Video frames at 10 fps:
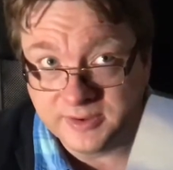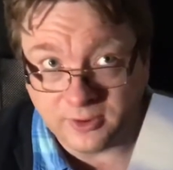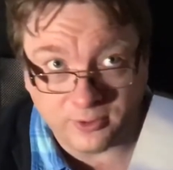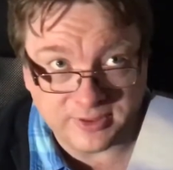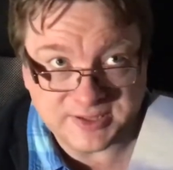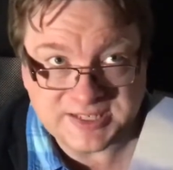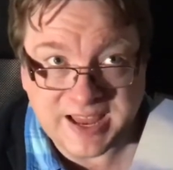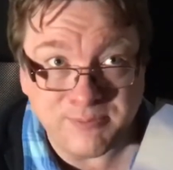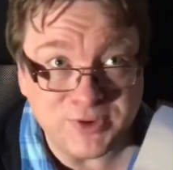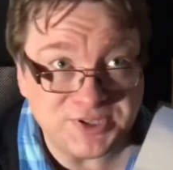or the
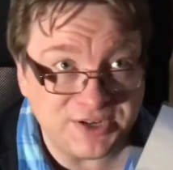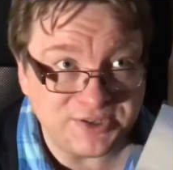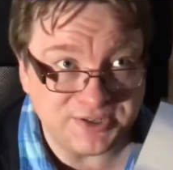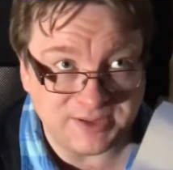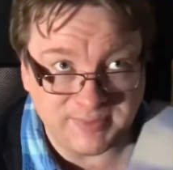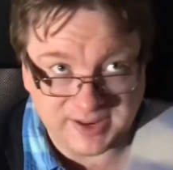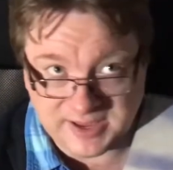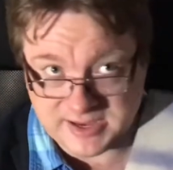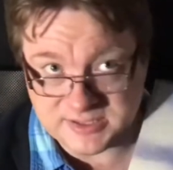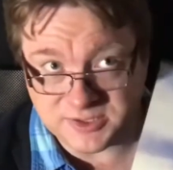same musicians in many
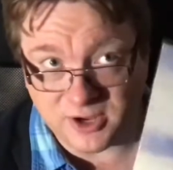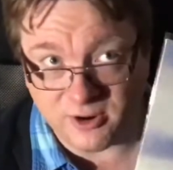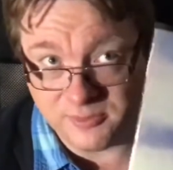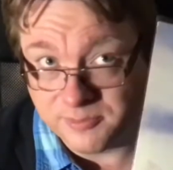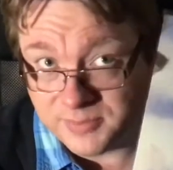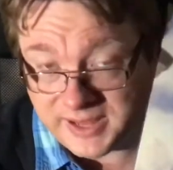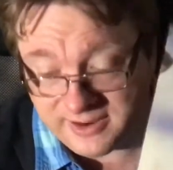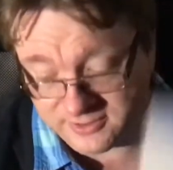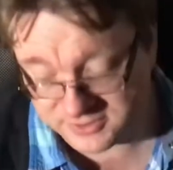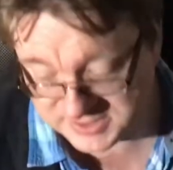cases, are playing
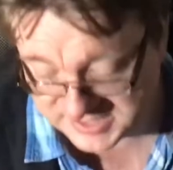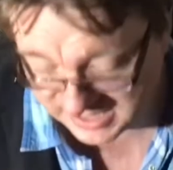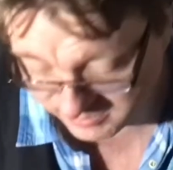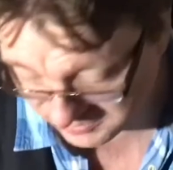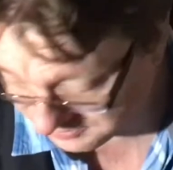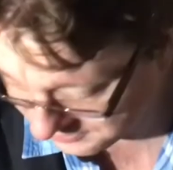on this album.